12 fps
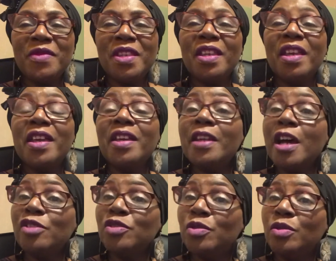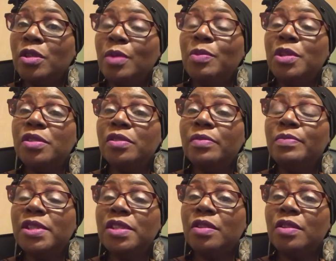And I'll show you a picture of Mr.